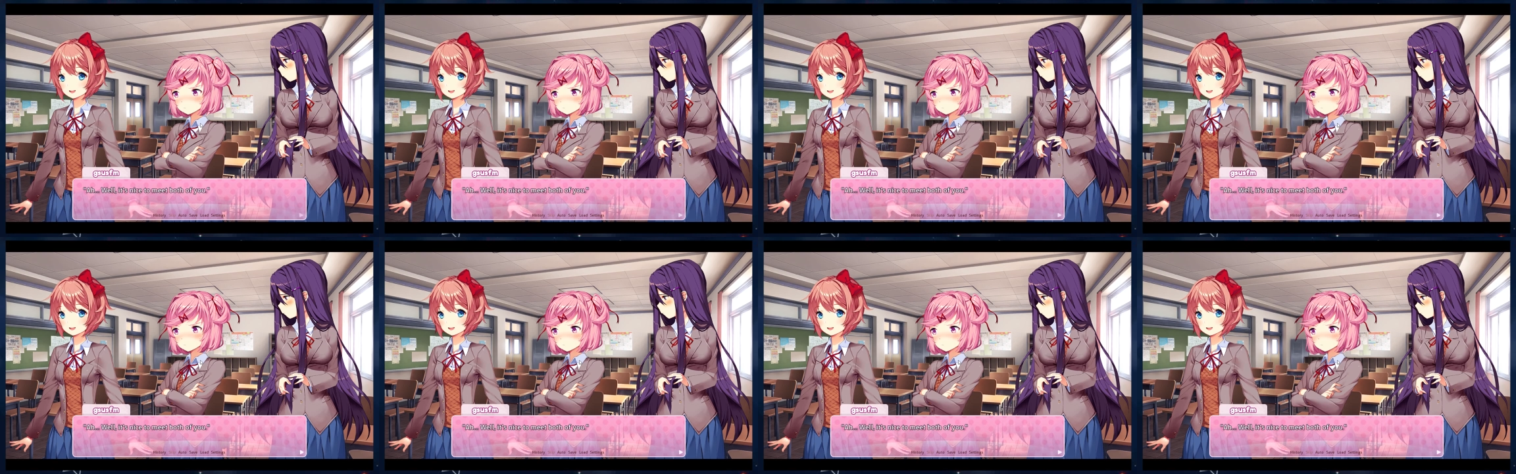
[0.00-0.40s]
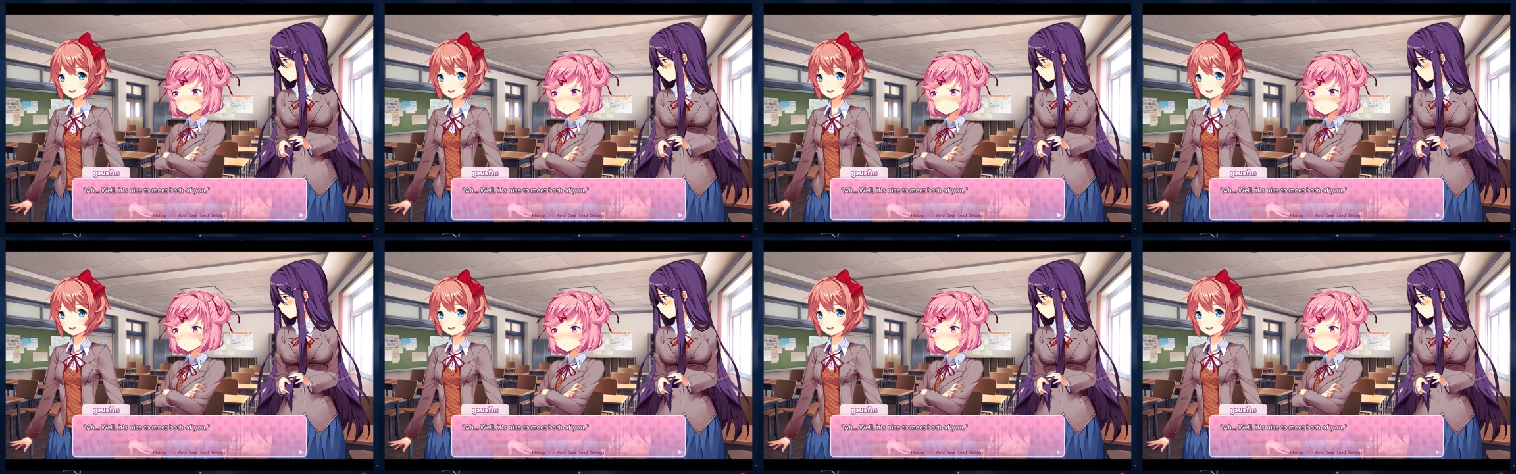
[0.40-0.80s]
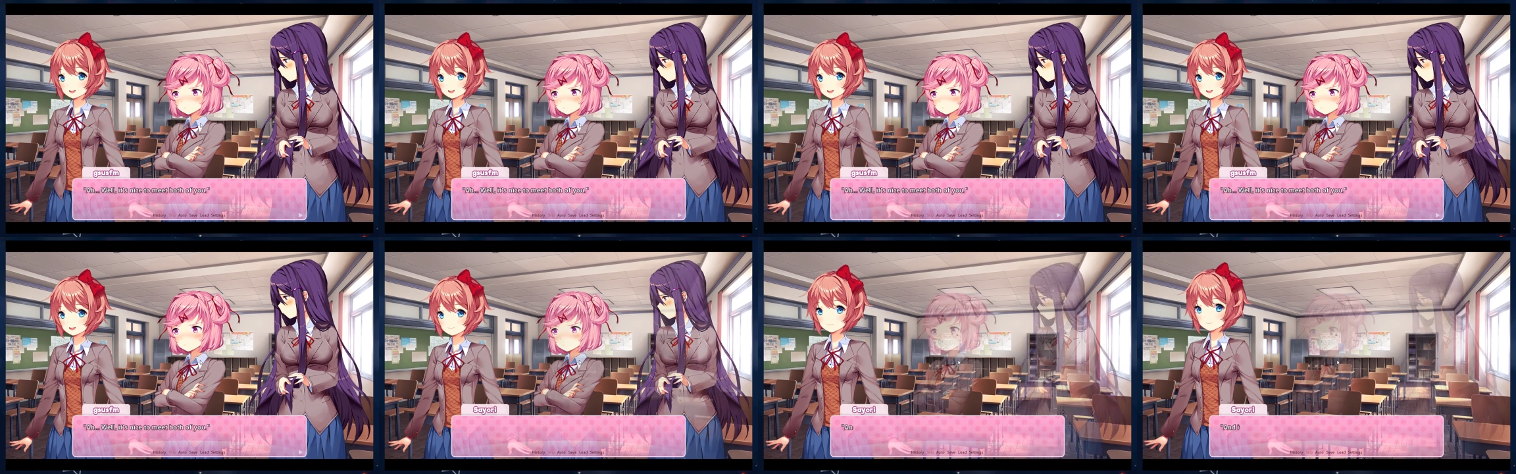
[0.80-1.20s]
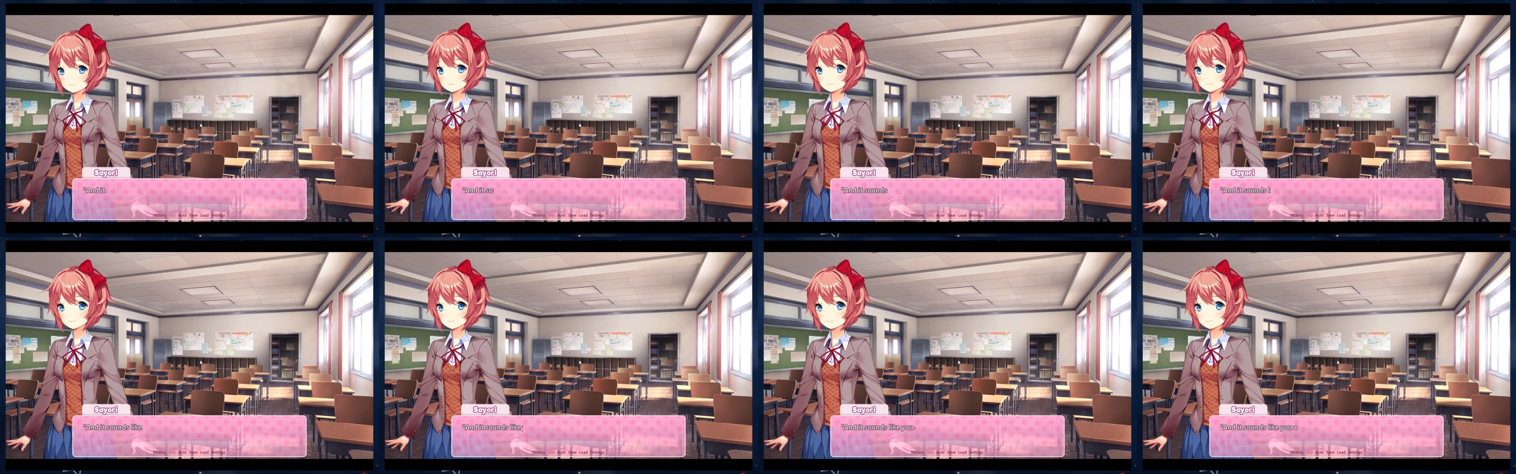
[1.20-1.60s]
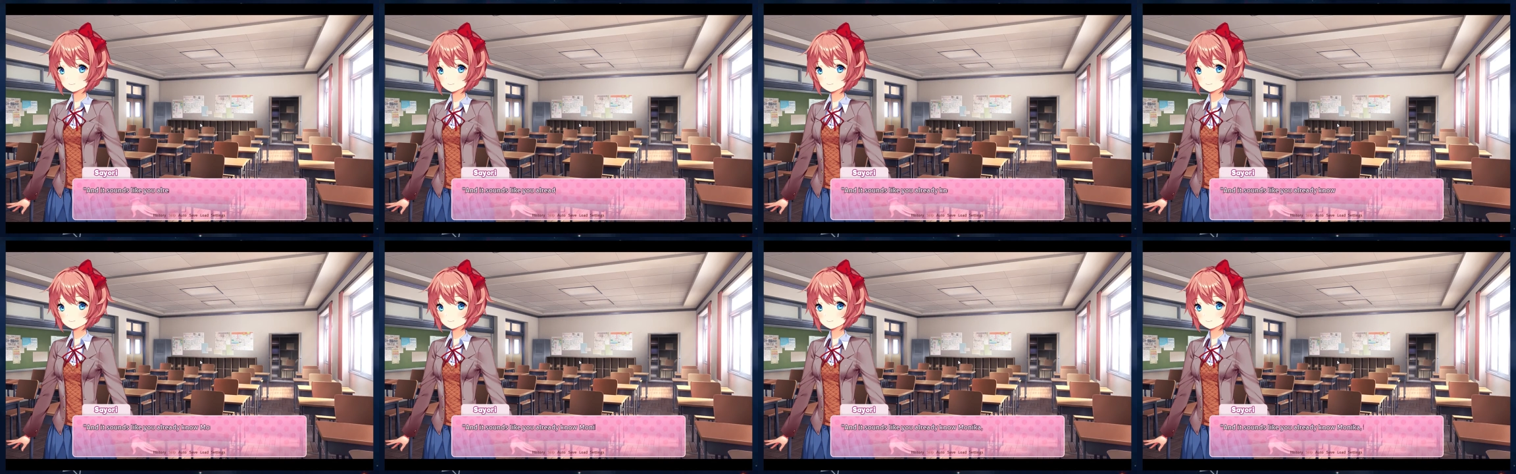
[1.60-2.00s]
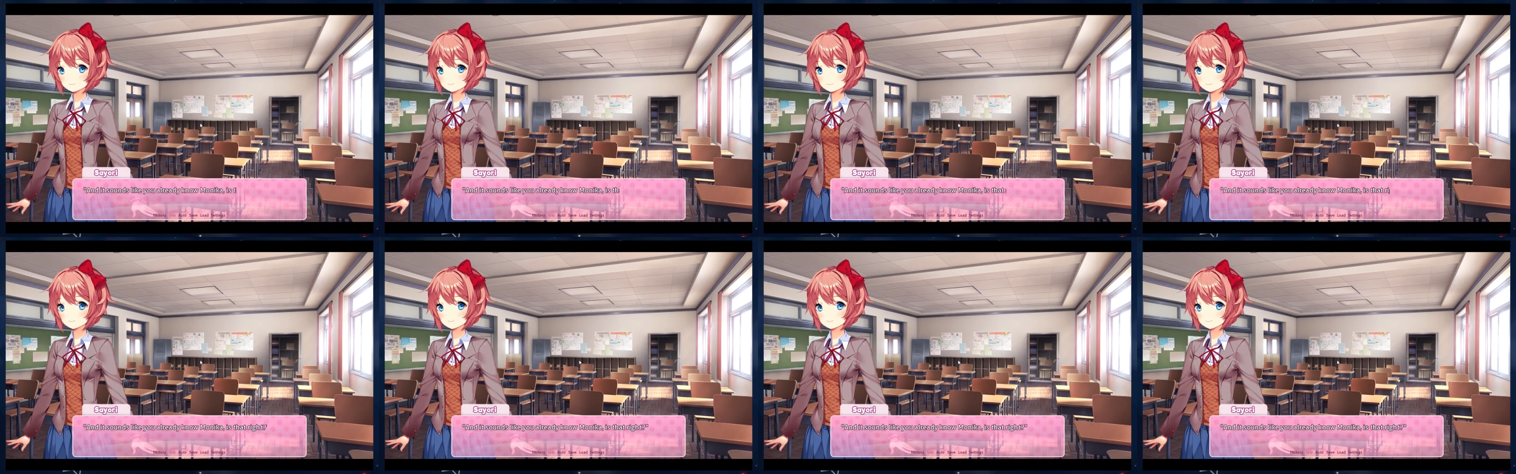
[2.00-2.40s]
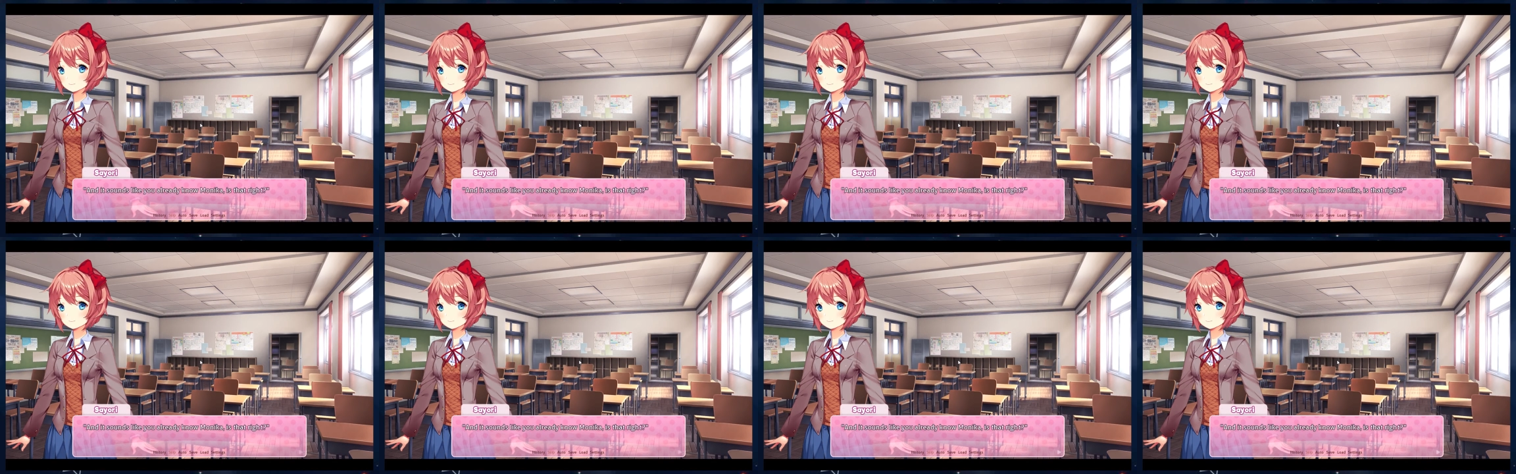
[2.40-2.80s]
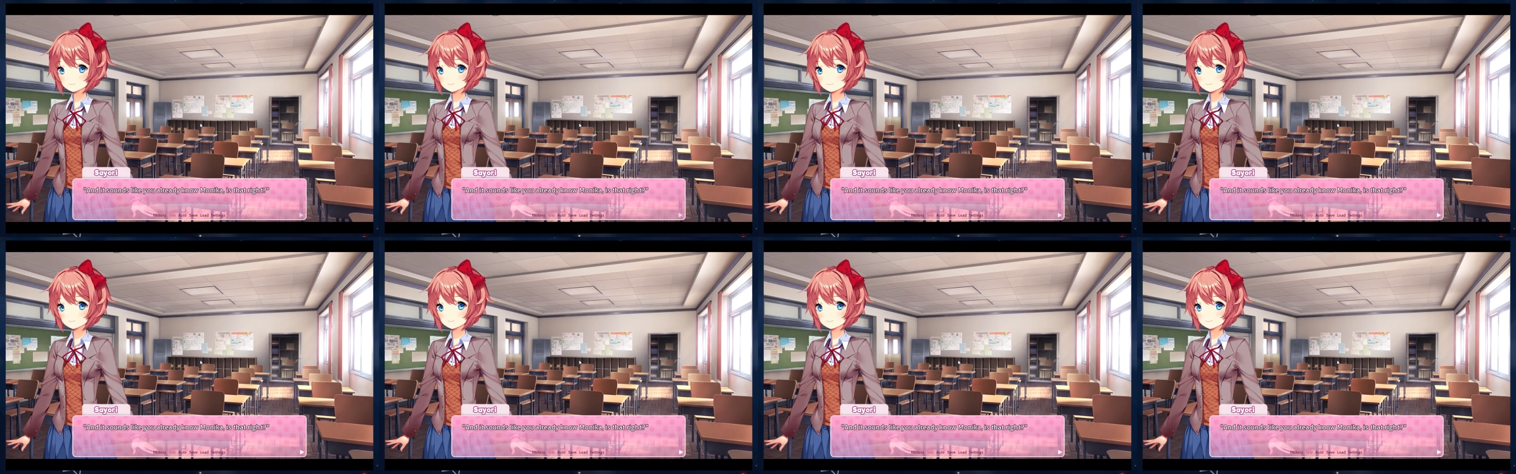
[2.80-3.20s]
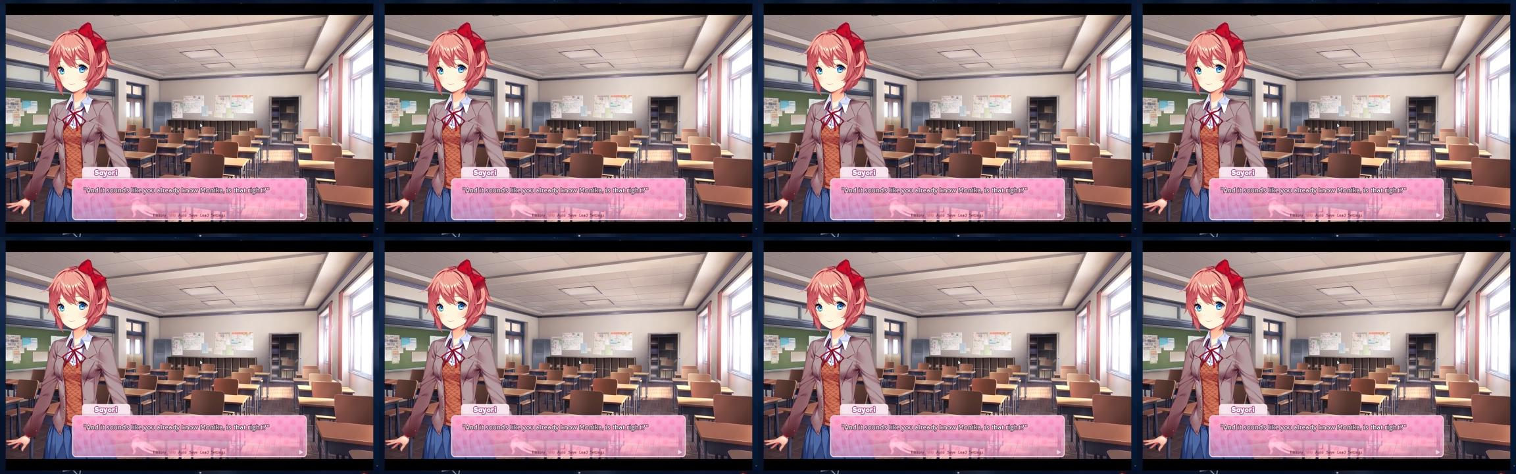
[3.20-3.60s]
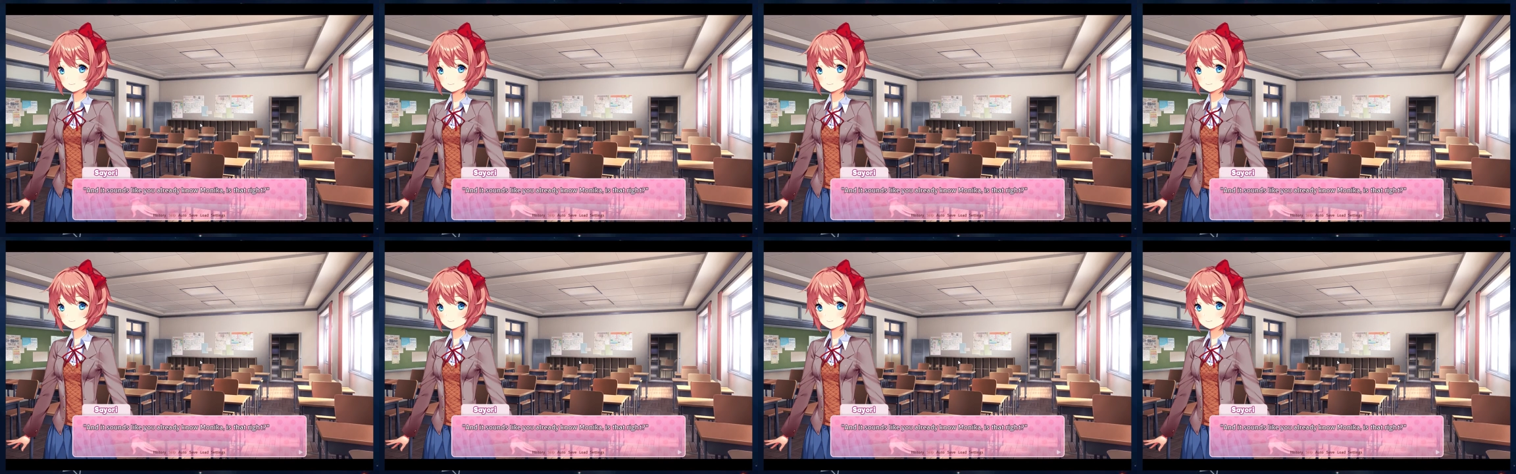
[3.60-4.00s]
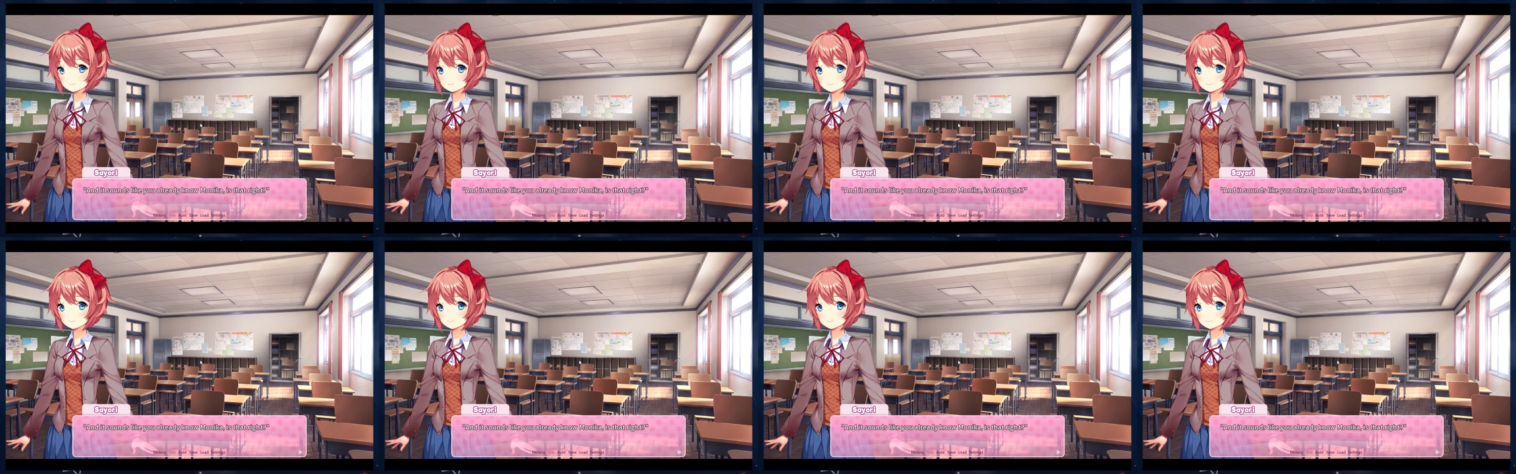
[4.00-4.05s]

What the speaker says: (no speaker visible)